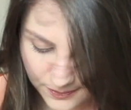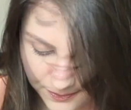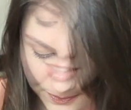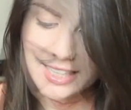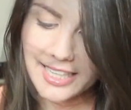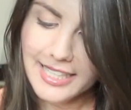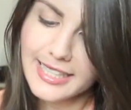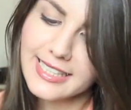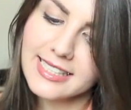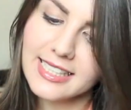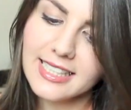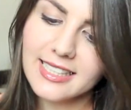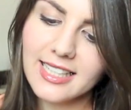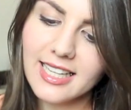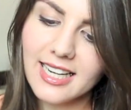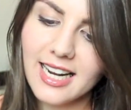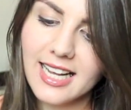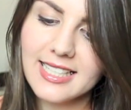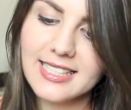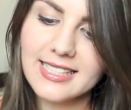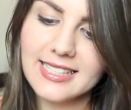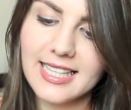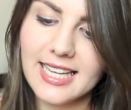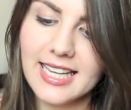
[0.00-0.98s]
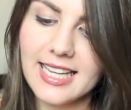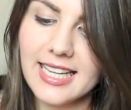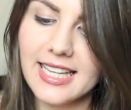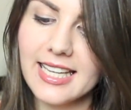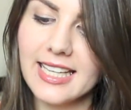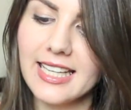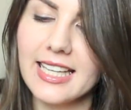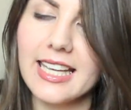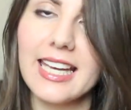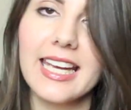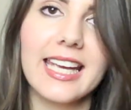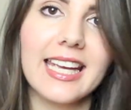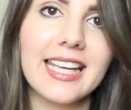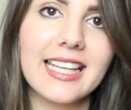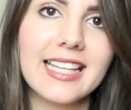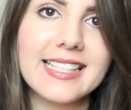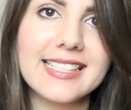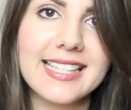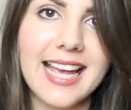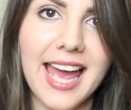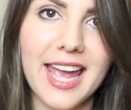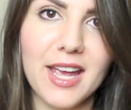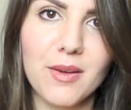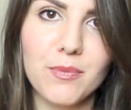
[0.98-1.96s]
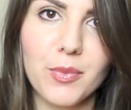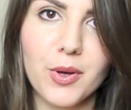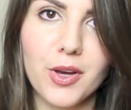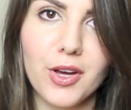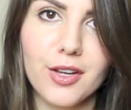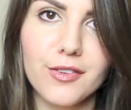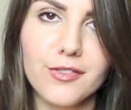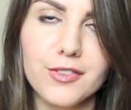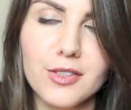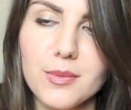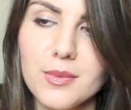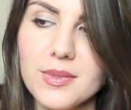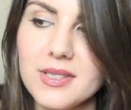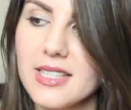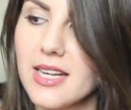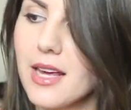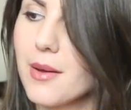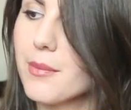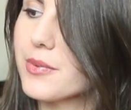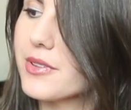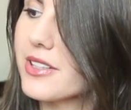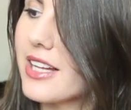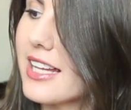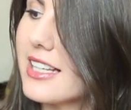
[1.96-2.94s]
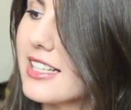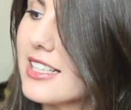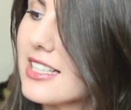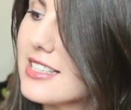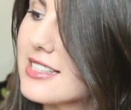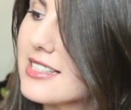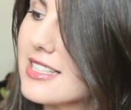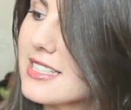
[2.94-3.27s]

The next thing that I see here is a perfume sample, and is